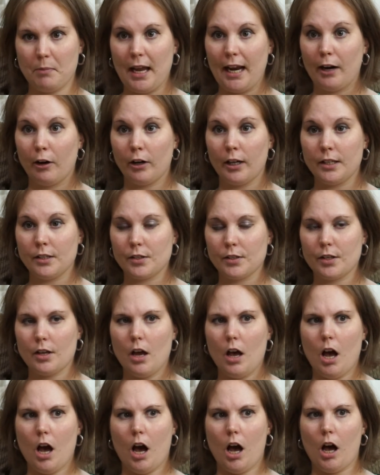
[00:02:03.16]
parents
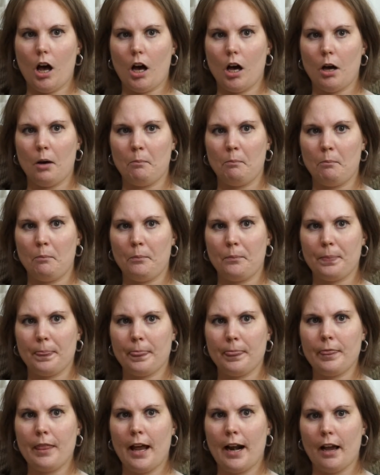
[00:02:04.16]

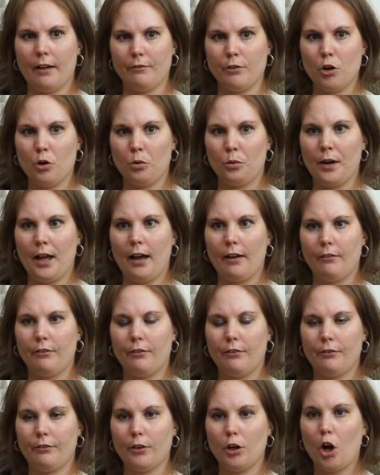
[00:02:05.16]
that I've known
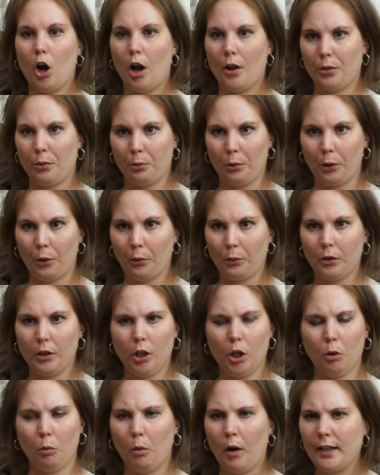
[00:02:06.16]
have gone through,
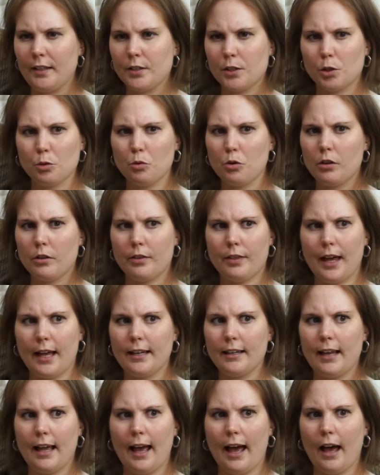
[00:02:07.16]
ones
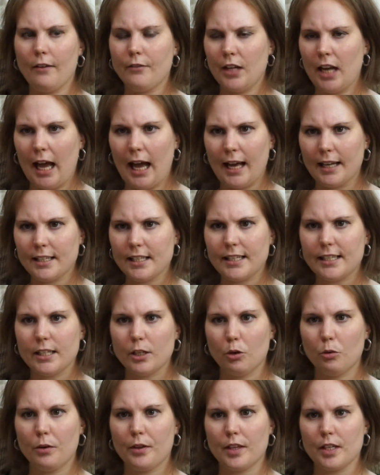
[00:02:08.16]
that haven't had to
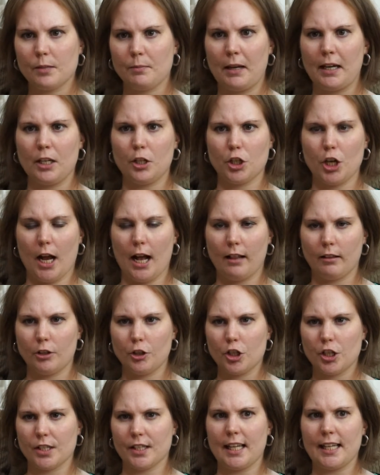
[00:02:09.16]
deal with as many
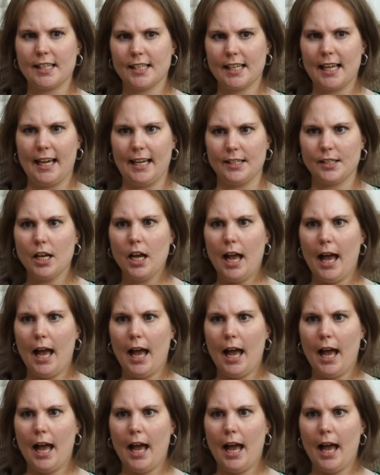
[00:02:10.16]
challenges, let's say,